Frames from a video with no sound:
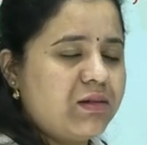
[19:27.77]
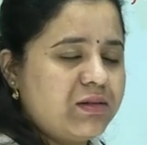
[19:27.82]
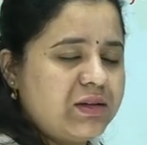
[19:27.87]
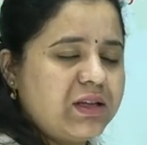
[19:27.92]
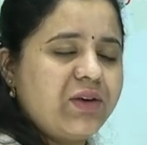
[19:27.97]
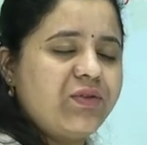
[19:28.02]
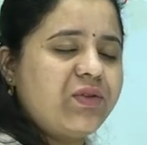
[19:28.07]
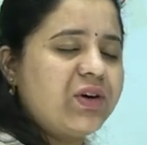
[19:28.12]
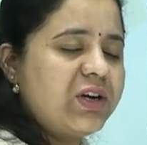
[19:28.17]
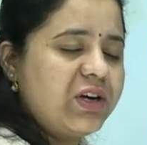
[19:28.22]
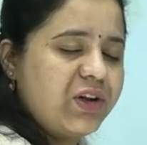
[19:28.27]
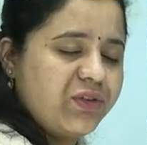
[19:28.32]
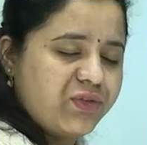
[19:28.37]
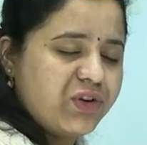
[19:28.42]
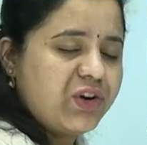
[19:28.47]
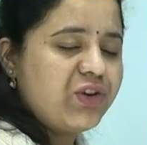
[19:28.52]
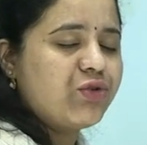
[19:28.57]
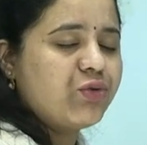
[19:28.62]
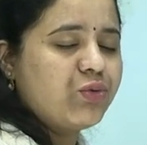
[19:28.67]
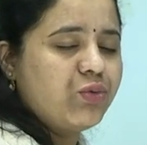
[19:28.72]
there were
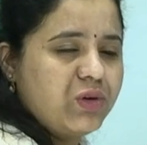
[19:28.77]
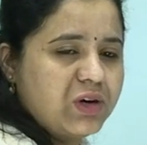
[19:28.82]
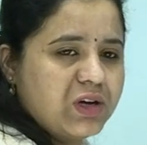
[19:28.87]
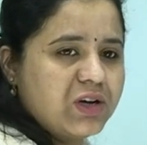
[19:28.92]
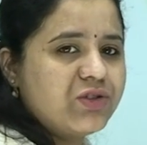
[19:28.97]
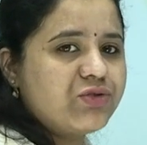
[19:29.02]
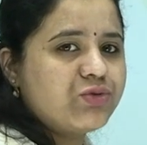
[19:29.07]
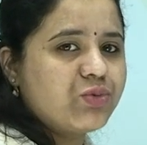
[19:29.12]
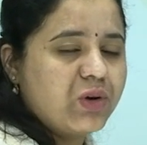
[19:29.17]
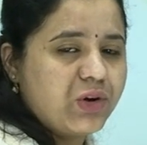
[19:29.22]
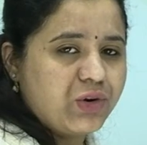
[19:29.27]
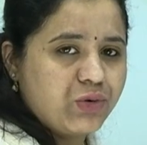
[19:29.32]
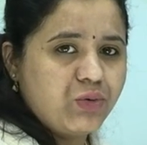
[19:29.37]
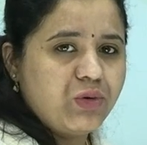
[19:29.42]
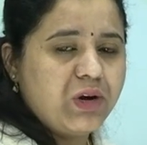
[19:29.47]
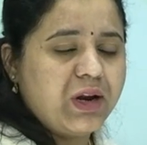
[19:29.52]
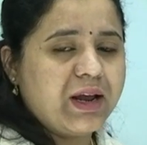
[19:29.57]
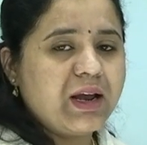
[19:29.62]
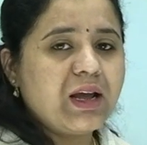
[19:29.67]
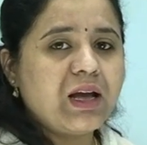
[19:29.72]
different rulers who were
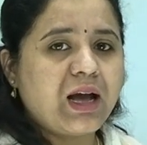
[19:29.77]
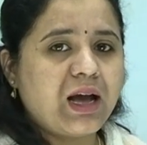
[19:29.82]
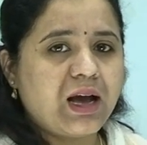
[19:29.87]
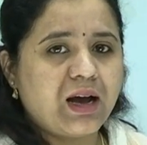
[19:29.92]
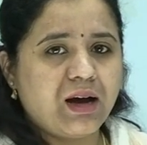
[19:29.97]
ruling.